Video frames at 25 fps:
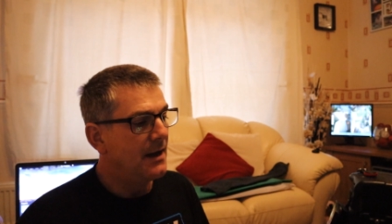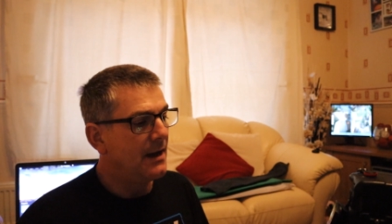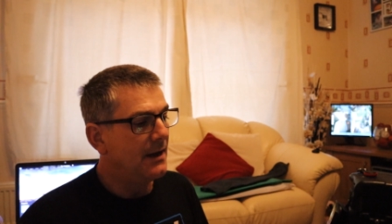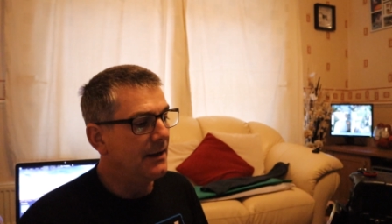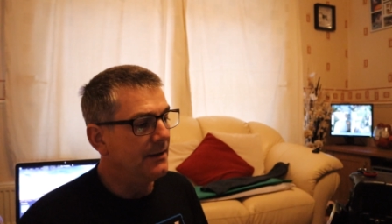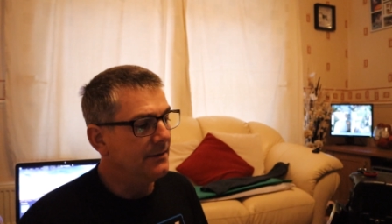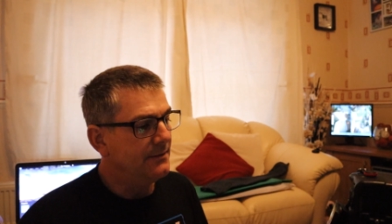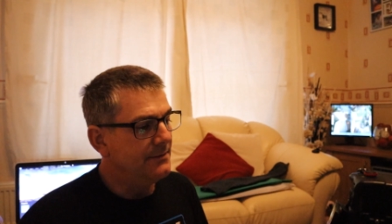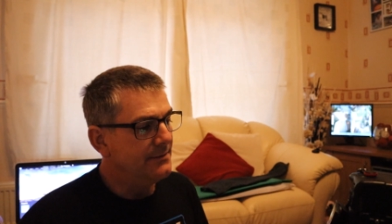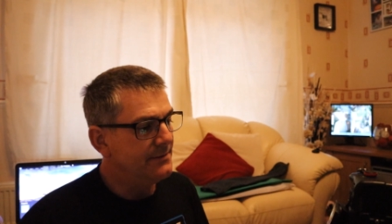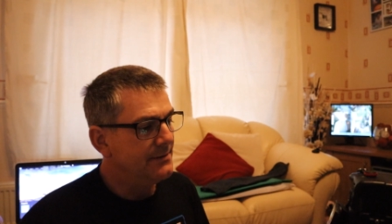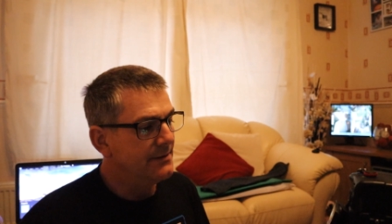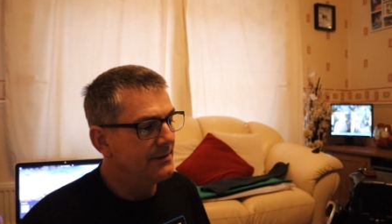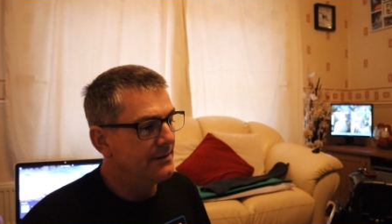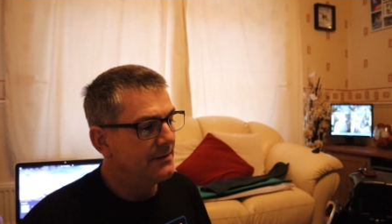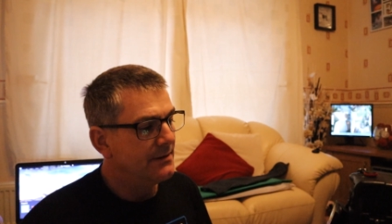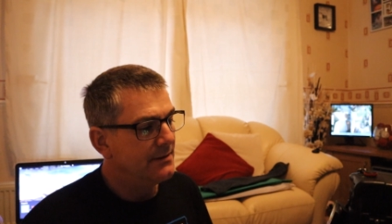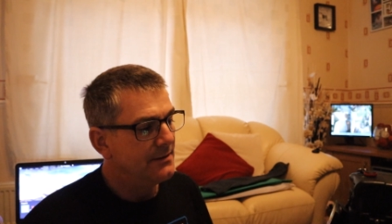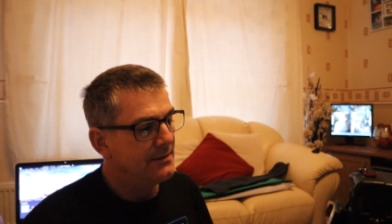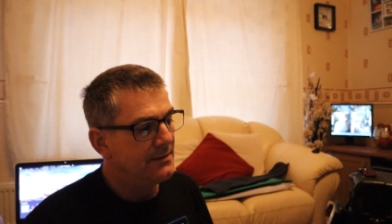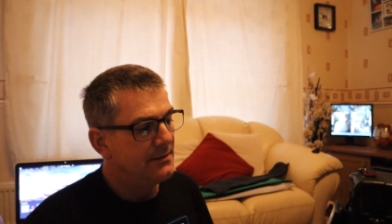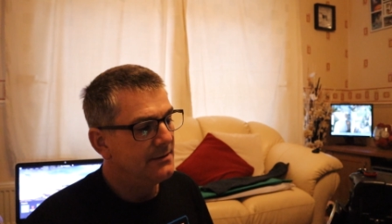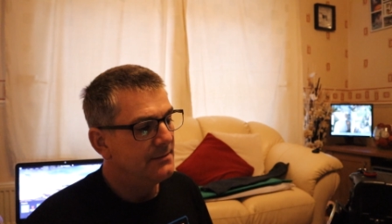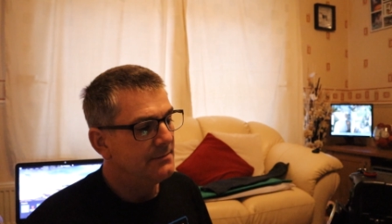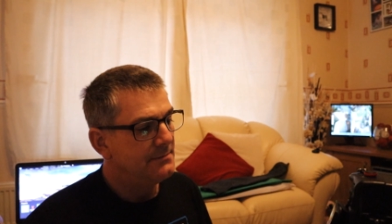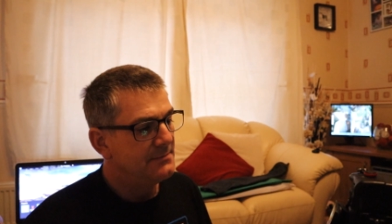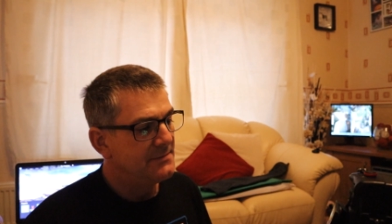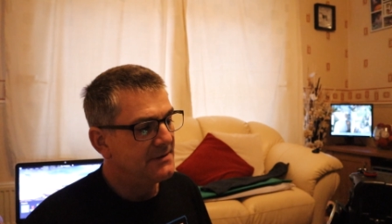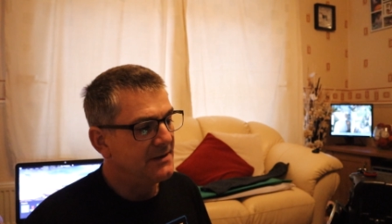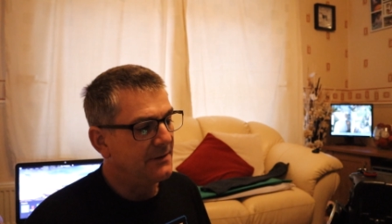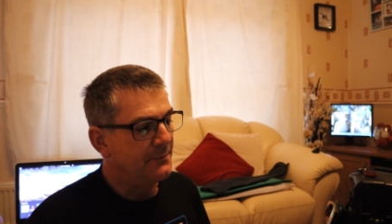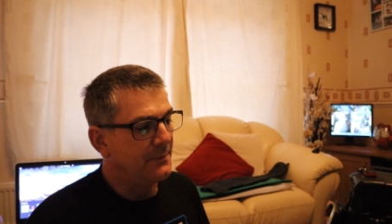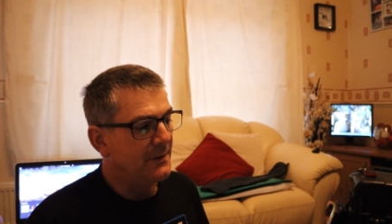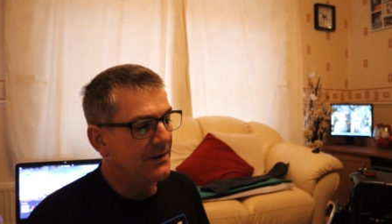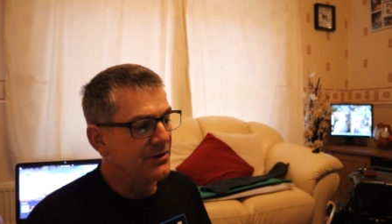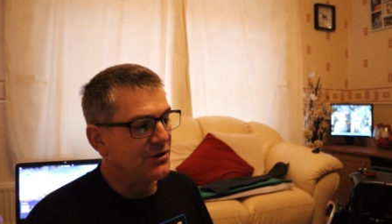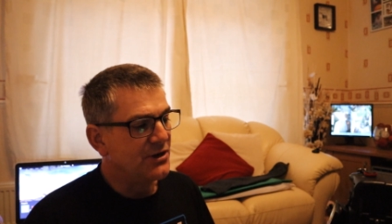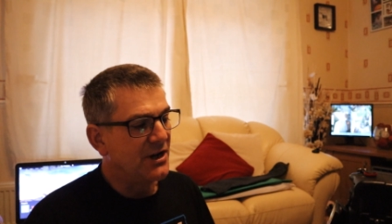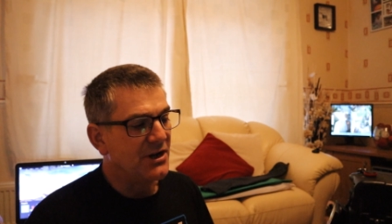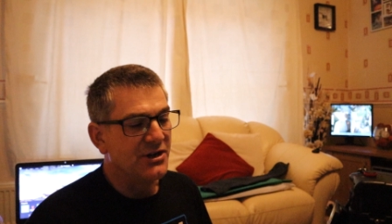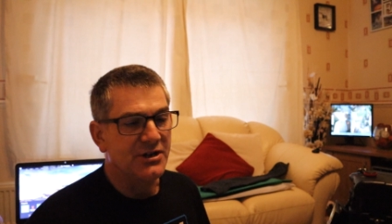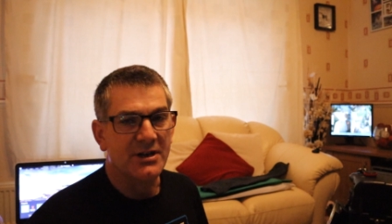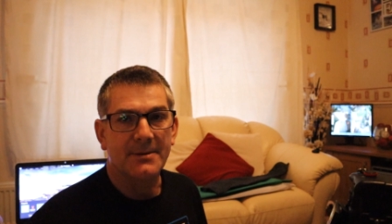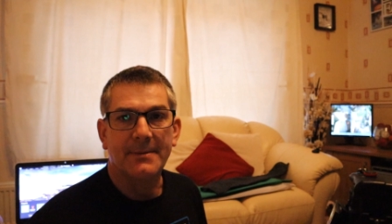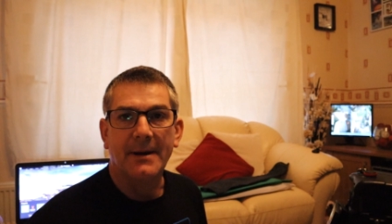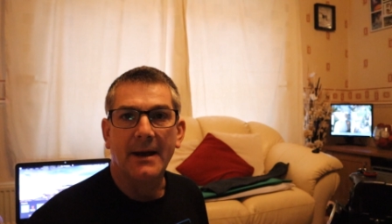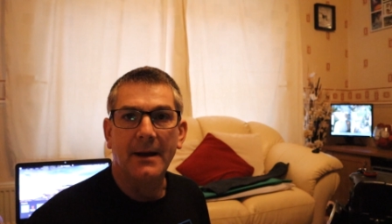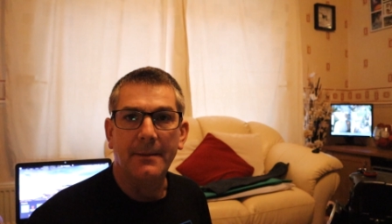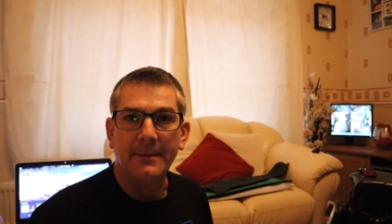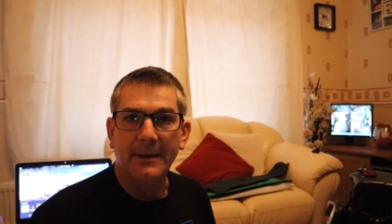and see if we can
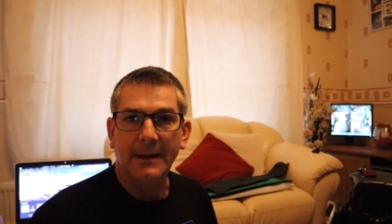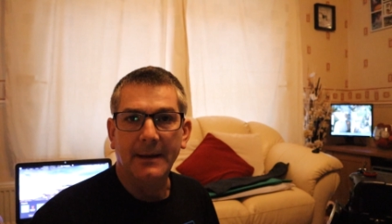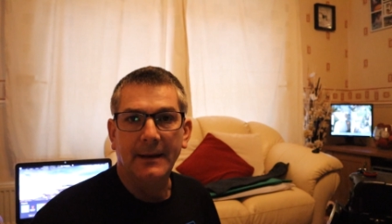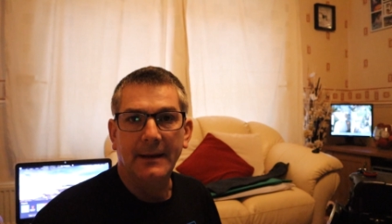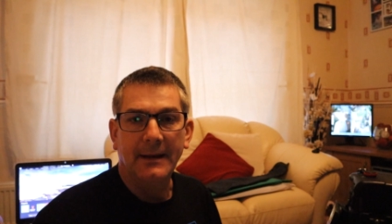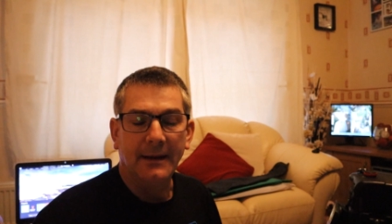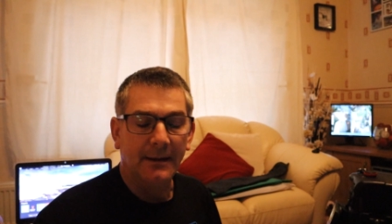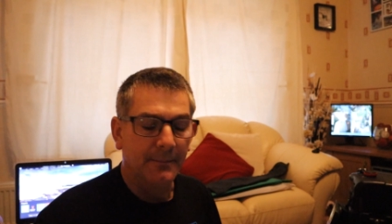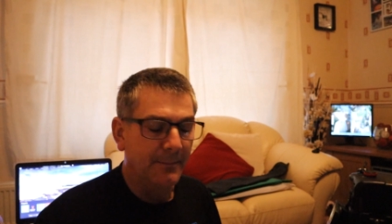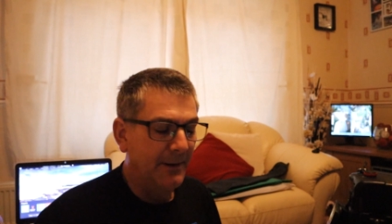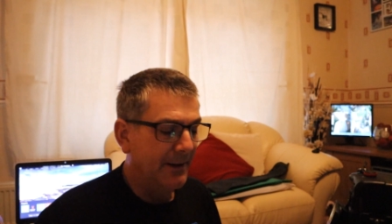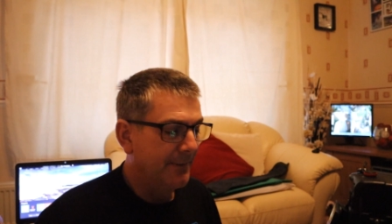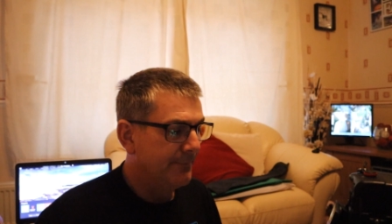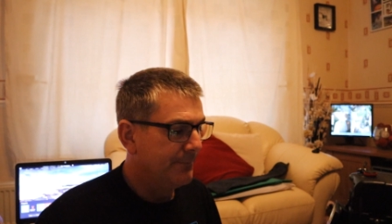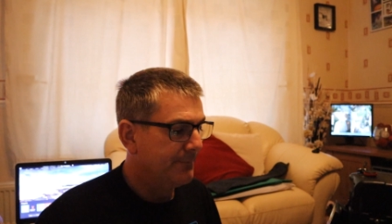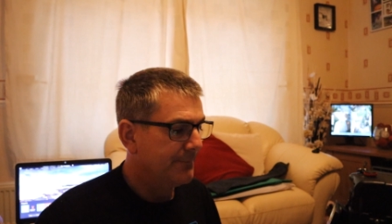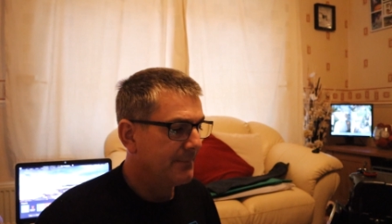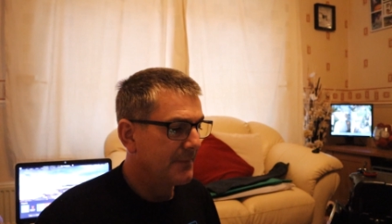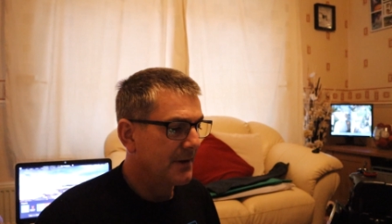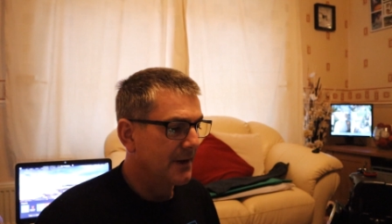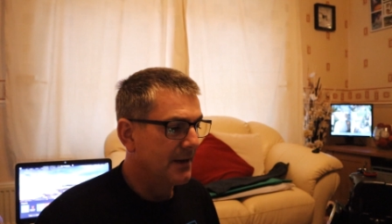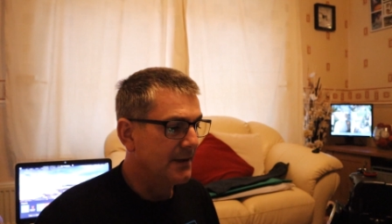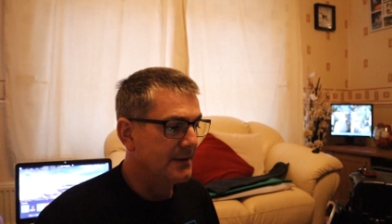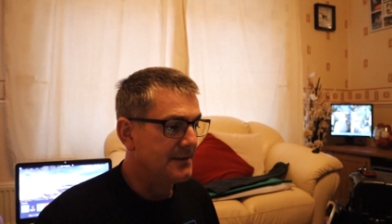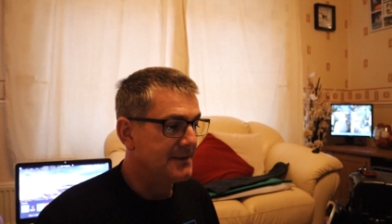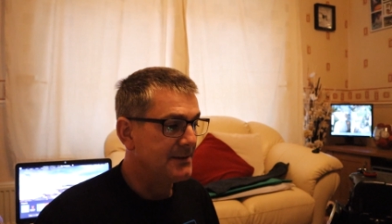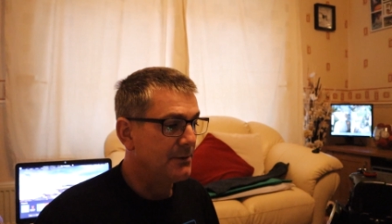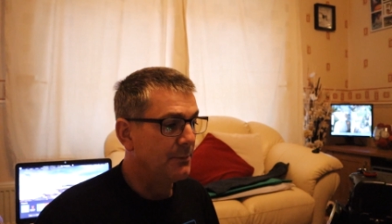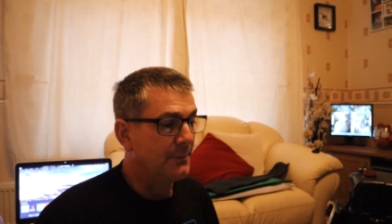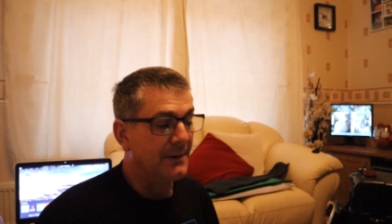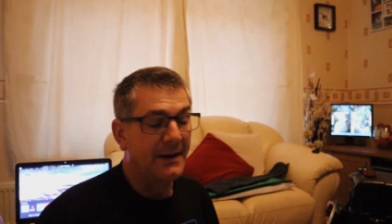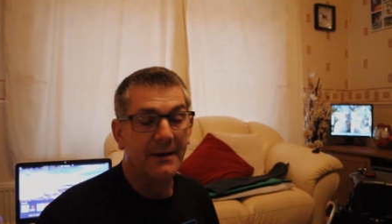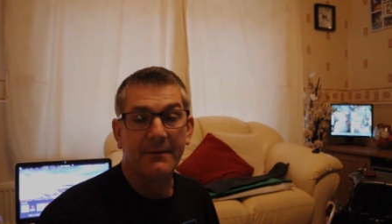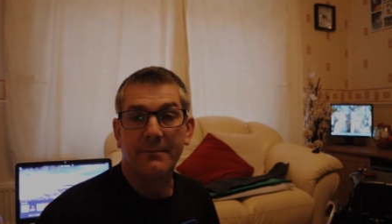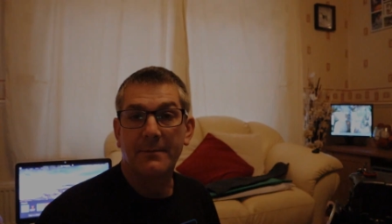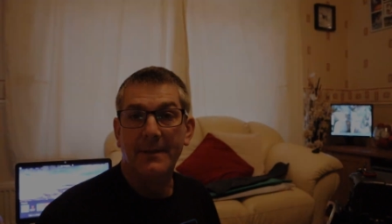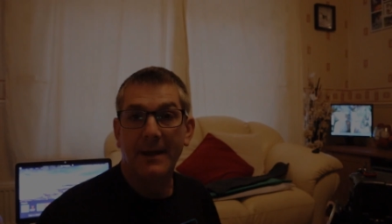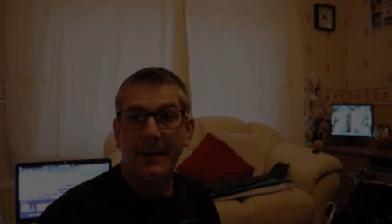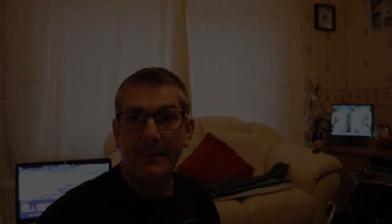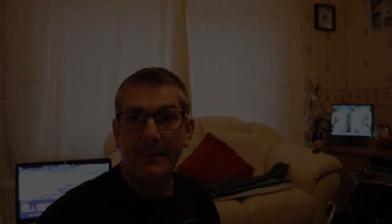change it about a little bit and see what we get